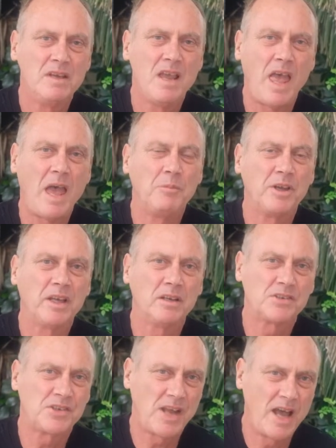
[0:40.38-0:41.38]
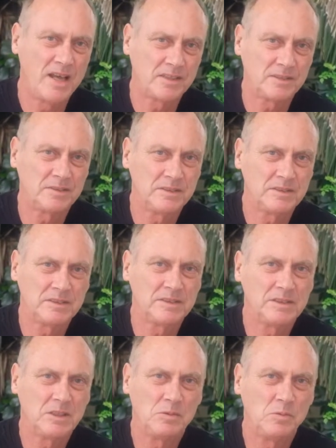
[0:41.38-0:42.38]
And we're going to start
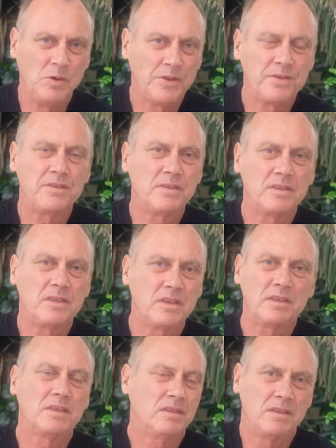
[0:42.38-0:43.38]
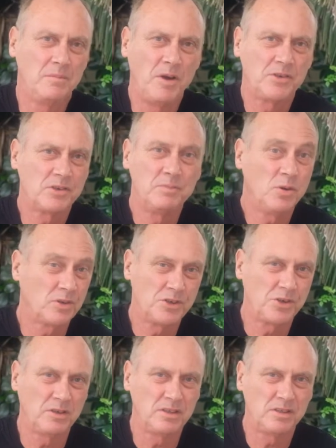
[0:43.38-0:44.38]
with the most important
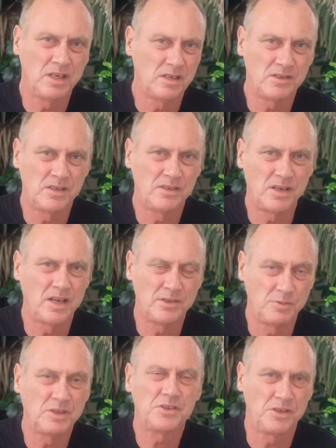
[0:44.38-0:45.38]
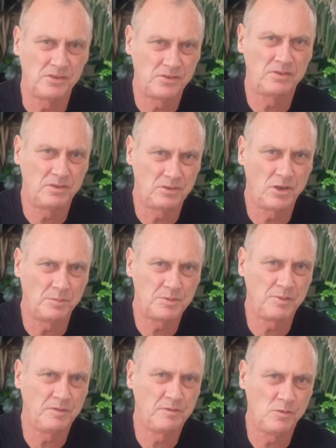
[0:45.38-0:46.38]
shot in tennis these days, which is the
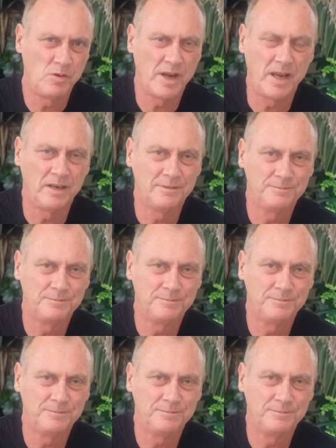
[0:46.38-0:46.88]
topspin forehand.